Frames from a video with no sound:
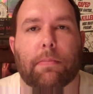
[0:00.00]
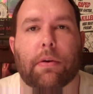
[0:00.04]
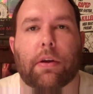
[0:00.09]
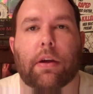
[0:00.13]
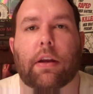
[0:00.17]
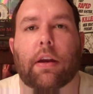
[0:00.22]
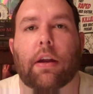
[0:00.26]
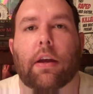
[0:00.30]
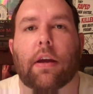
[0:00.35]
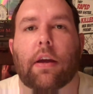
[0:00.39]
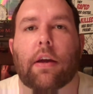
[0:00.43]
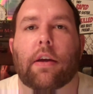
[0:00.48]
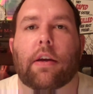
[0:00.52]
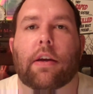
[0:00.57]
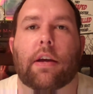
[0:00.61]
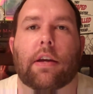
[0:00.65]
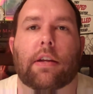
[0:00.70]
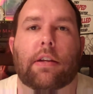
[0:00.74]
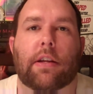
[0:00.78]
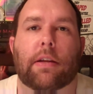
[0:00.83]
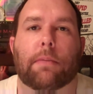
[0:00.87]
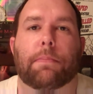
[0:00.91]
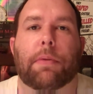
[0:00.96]
but
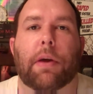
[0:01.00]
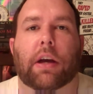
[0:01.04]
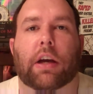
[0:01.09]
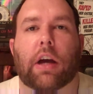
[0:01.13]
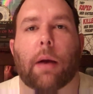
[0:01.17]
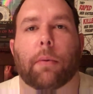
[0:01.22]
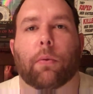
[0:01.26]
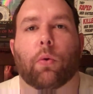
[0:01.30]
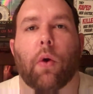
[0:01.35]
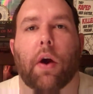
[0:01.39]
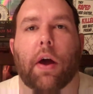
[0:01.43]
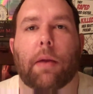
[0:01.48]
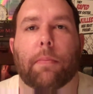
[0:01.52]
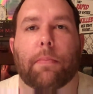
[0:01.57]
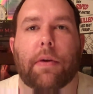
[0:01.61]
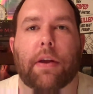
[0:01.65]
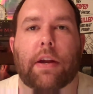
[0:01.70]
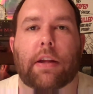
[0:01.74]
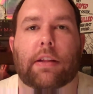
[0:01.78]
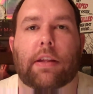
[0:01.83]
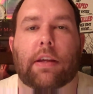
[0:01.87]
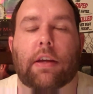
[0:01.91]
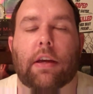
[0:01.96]
it did pick up quite a
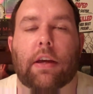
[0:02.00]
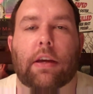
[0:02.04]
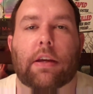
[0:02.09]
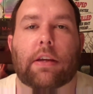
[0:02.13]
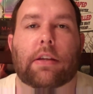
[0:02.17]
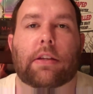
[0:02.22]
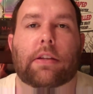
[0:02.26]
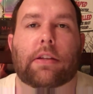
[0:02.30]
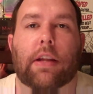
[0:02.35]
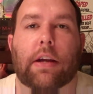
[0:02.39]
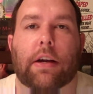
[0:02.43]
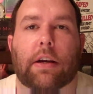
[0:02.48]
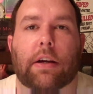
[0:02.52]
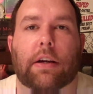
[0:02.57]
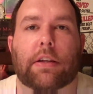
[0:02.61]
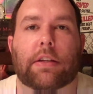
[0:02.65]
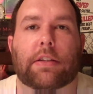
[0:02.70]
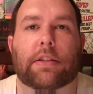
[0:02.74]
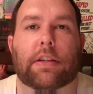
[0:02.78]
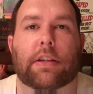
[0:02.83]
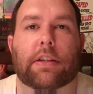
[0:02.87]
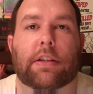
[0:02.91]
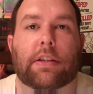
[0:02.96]
bit at the end. There
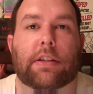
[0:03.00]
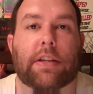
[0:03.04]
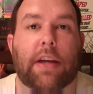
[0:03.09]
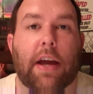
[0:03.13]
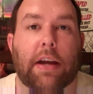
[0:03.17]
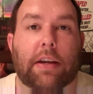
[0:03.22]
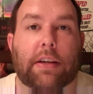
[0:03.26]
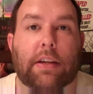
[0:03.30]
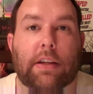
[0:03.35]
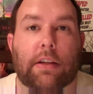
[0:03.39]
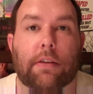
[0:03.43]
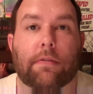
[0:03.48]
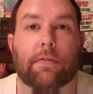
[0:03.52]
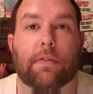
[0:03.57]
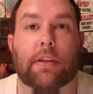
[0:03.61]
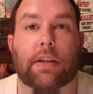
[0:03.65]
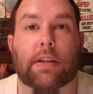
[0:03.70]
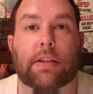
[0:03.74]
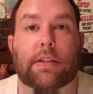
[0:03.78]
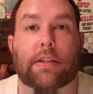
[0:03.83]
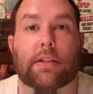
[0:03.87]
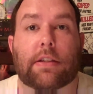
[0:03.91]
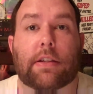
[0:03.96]
is a detective
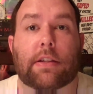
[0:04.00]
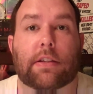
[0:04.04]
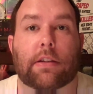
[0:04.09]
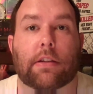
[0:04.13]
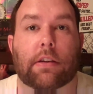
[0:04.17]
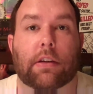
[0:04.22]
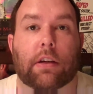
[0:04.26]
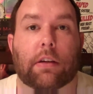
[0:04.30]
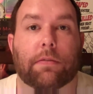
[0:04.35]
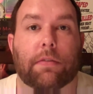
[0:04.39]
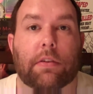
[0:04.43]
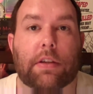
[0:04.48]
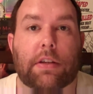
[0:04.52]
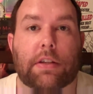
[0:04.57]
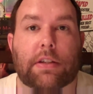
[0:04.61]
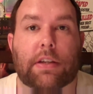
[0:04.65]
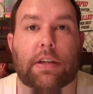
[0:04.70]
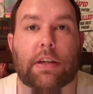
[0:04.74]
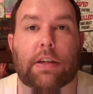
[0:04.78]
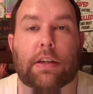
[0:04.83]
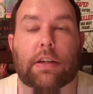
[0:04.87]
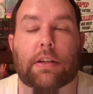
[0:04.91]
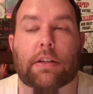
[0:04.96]
that's looking for these
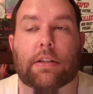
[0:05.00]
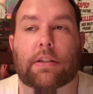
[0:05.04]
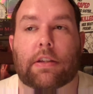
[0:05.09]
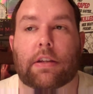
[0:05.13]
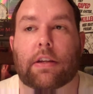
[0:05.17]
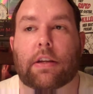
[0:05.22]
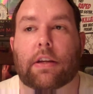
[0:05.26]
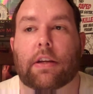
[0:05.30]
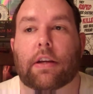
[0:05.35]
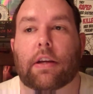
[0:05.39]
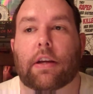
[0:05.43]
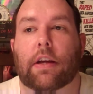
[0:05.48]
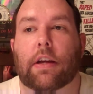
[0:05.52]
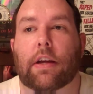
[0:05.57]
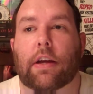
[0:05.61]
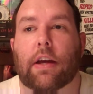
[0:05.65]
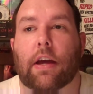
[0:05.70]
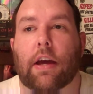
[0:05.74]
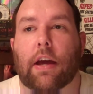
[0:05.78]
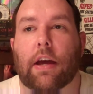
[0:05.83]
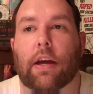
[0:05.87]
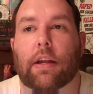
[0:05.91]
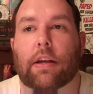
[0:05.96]
kids,
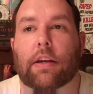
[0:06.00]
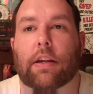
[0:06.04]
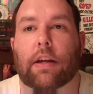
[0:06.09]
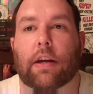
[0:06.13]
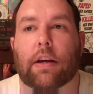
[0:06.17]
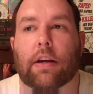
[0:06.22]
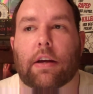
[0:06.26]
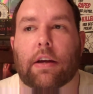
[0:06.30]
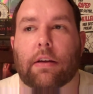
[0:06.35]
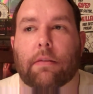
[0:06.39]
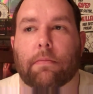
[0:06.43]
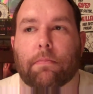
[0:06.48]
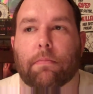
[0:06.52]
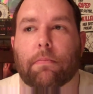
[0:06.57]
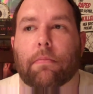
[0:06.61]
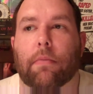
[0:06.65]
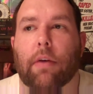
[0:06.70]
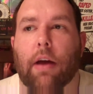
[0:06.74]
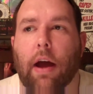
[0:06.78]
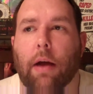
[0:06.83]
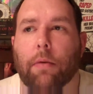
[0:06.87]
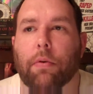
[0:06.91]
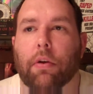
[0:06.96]
and
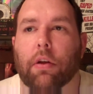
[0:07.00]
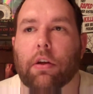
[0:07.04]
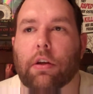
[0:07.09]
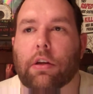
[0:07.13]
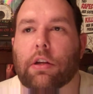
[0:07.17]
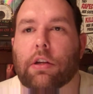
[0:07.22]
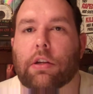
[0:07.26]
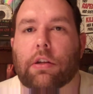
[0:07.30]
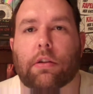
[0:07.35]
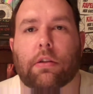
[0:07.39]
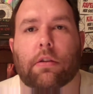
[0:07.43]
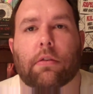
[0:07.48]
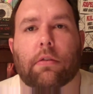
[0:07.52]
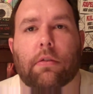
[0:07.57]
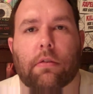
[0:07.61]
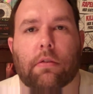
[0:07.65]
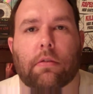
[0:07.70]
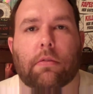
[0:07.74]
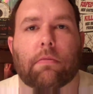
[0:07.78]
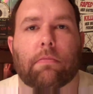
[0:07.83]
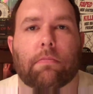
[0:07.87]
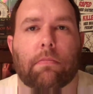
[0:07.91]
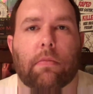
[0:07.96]
I really
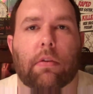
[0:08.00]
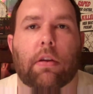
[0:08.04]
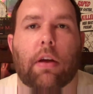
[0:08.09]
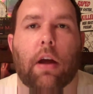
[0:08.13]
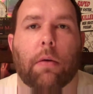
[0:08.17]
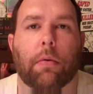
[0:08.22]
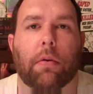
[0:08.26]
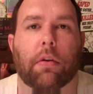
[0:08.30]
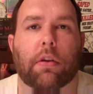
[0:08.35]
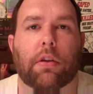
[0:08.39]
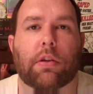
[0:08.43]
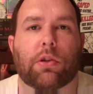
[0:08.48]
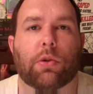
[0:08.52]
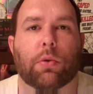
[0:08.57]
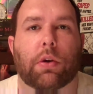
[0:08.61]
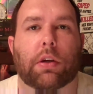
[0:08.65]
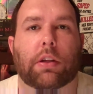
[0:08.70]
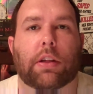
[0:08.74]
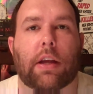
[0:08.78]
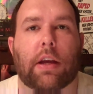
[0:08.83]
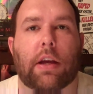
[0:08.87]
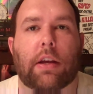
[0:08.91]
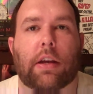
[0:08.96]

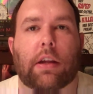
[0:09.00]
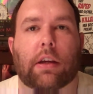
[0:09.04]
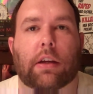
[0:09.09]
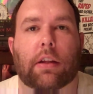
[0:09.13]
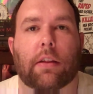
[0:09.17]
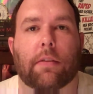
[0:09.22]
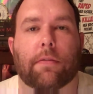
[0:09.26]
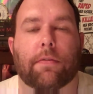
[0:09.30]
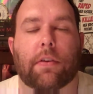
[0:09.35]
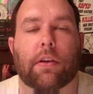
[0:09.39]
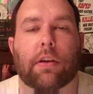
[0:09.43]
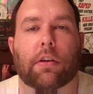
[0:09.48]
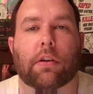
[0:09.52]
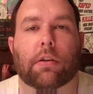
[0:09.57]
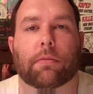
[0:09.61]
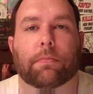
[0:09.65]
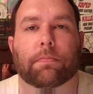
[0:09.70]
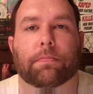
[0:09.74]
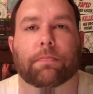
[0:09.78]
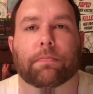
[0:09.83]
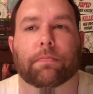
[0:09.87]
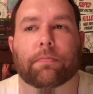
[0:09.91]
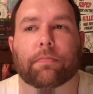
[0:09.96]
enjoyed the ending of the
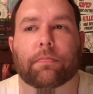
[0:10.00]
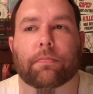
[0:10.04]
film.